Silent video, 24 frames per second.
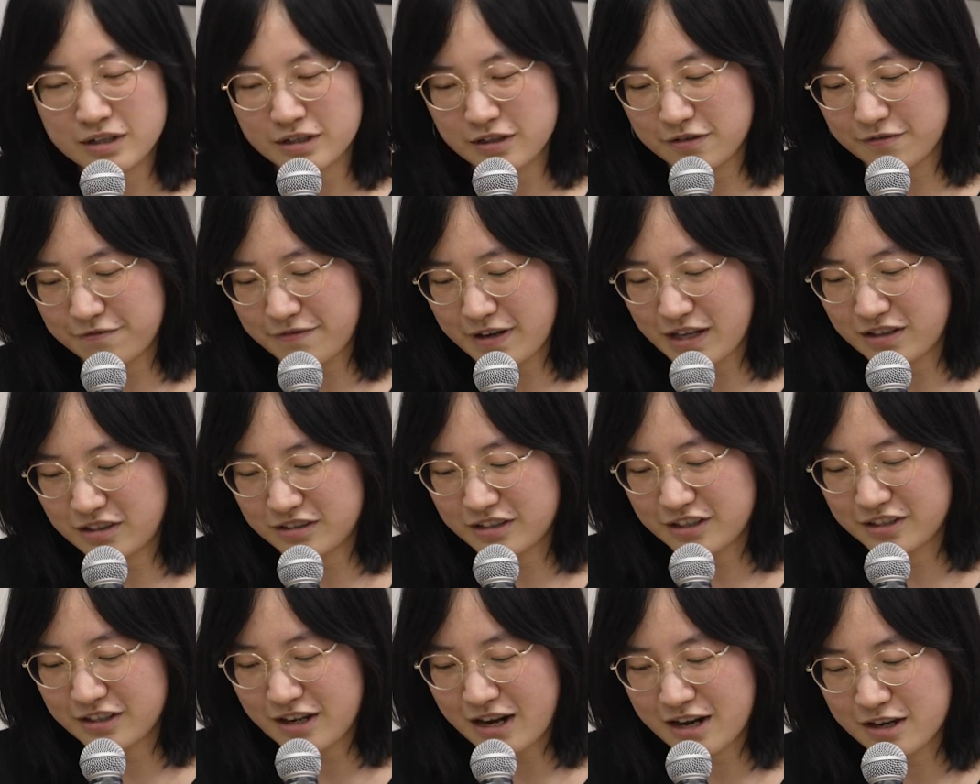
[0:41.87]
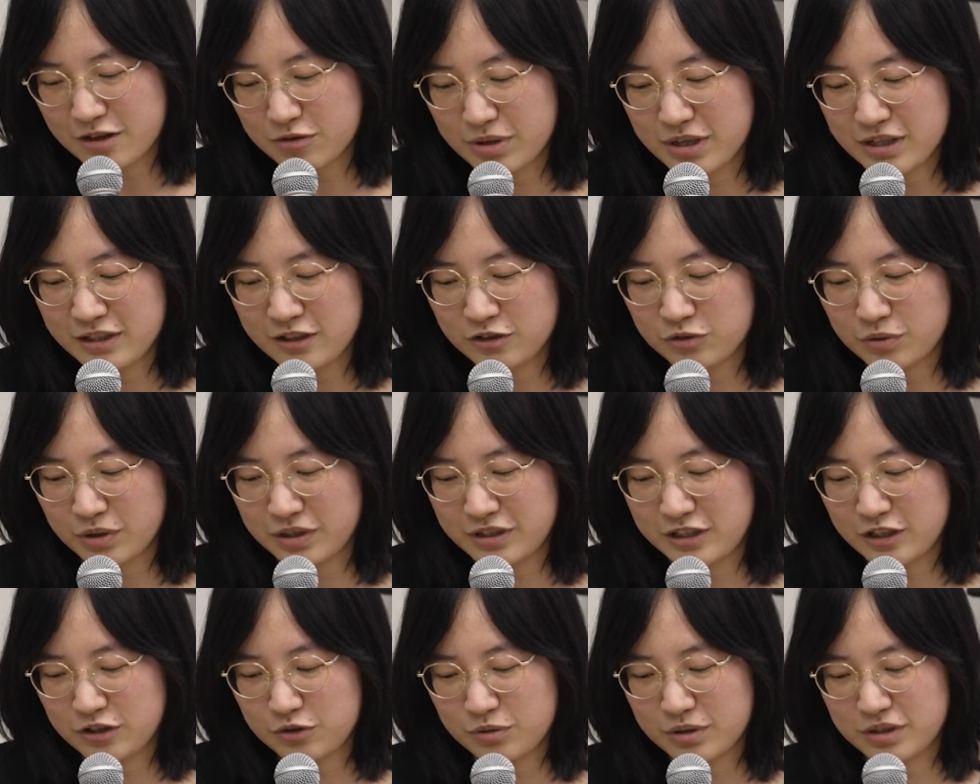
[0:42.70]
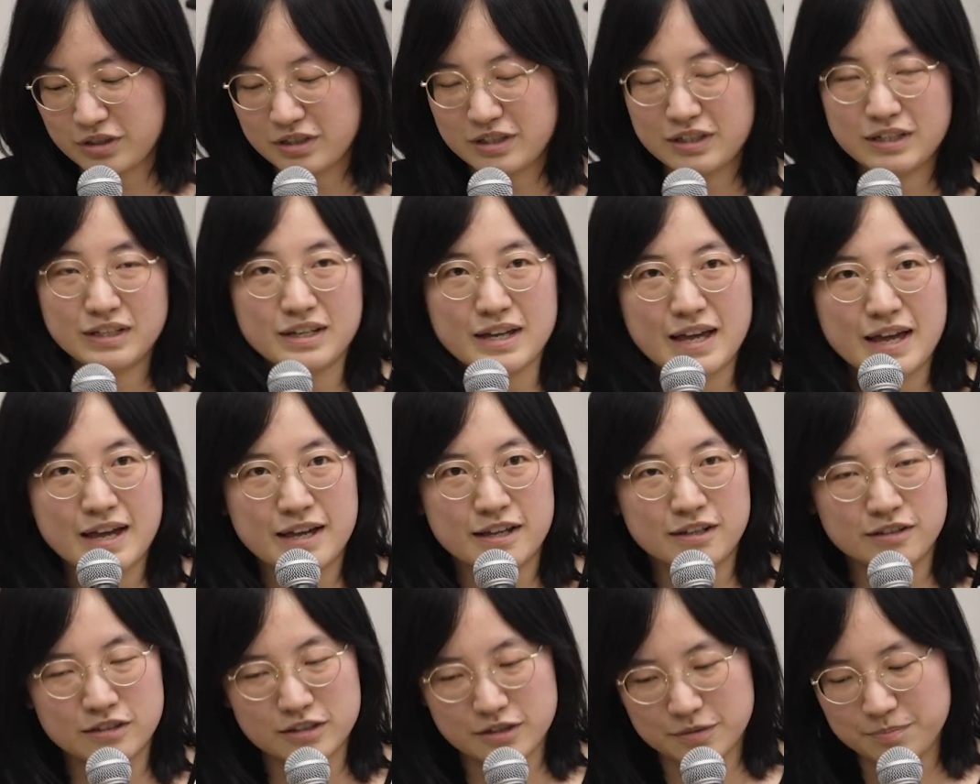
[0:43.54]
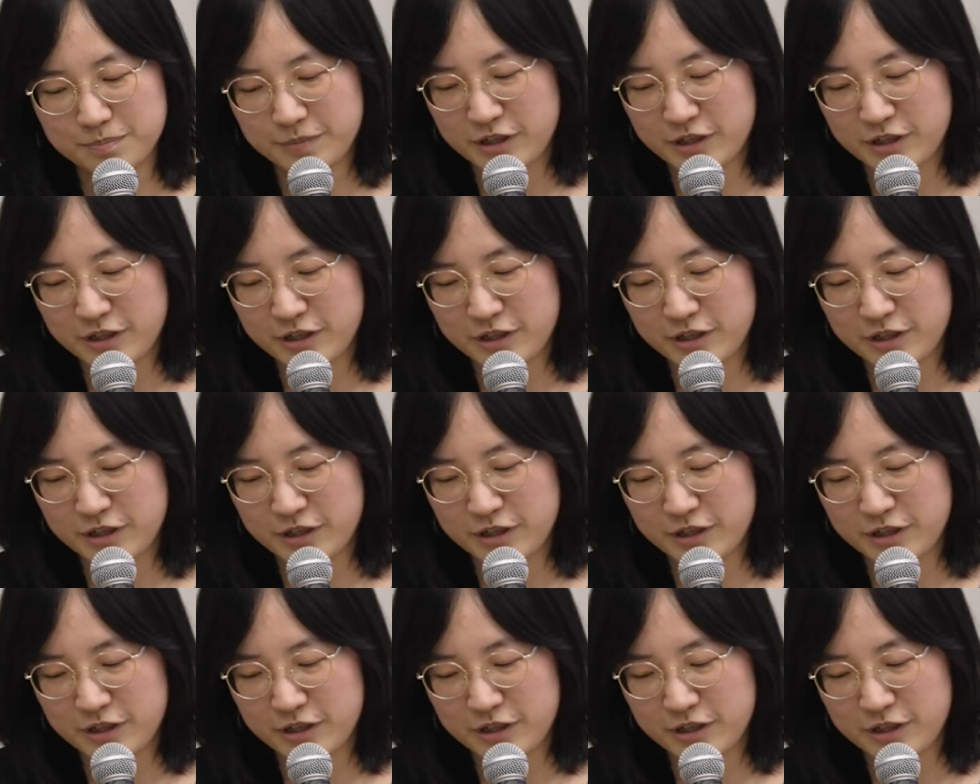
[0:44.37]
Infinity Diary in 2020 and